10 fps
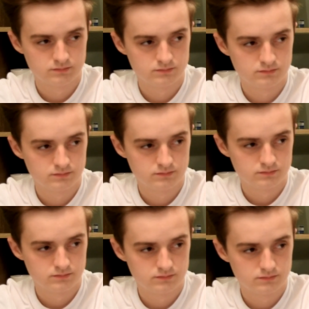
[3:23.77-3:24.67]

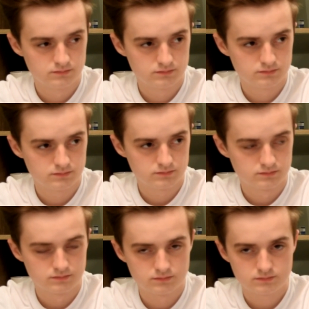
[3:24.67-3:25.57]

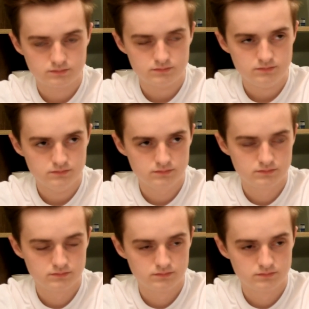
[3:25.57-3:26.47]

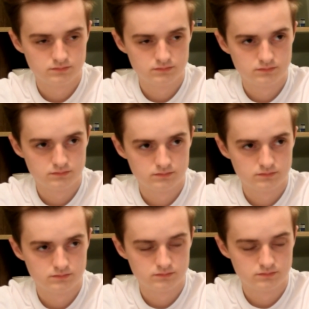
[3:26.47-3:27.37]

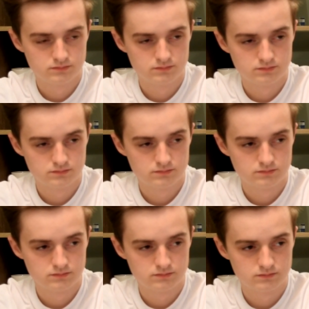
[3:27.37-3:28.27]

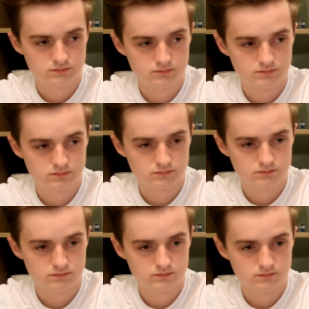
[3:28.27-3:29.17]

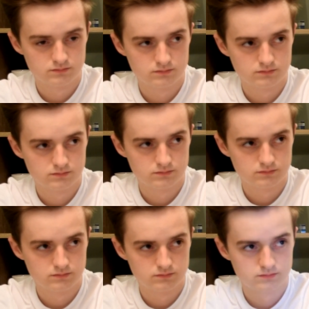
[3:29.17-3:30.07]

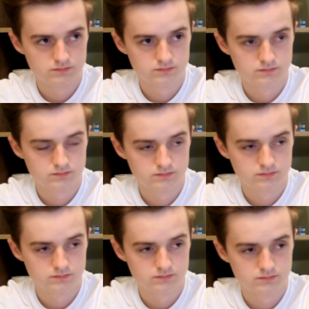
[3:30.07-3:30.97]

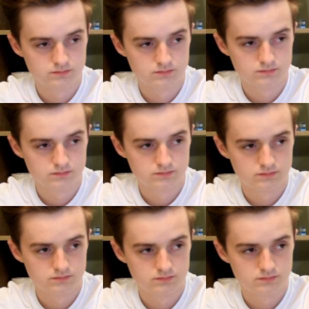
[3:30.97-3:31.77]
This person isn't speaking.